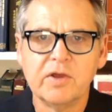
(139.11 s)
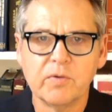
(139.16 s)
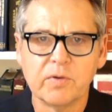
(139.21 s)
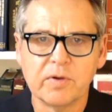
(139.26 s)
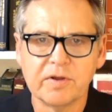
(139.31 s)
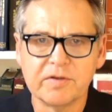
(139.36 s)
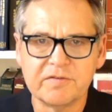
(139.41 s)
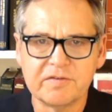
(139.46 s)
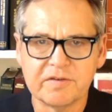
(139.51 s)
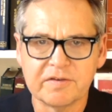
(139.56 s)

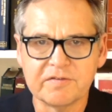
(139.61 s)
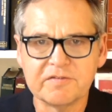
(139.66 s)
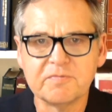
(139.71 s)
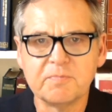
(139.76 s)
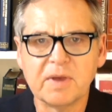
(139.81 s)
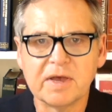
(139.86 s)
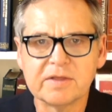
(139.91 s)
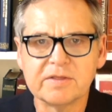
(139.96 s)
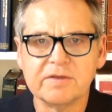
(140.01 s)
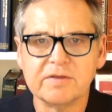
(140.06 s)
where it's
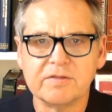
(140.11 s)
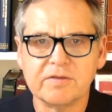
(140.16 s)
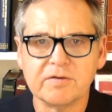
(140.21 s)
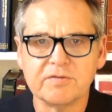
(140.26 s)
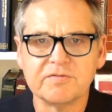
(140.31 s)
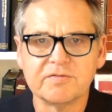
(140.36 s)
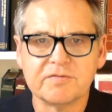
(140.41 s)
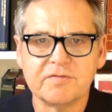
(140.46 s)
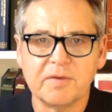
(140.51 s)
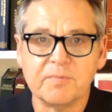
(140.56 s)
expected
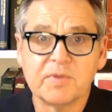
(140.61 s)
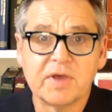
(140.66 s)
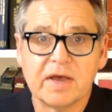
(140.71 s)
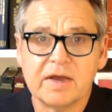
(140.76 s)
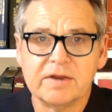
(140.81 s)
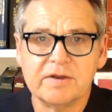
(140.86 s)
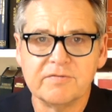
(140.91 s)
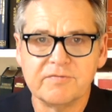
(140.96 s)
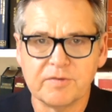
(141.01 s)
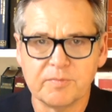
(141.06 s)
there's some
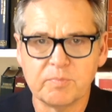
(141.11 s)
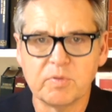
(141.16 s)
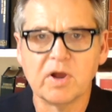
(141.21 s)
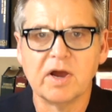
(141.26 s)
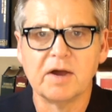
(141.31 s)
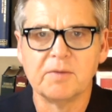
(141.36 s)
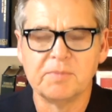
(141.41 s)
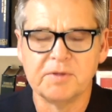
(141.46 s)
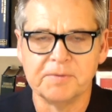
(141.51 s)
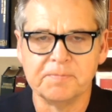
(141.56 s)
kind of a
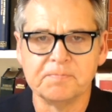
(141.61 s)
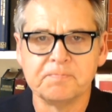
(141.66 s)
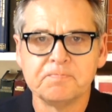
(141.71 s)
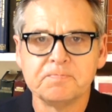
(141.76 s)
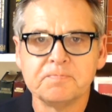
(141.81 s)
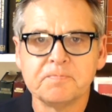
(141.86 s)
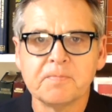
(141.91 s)
problem.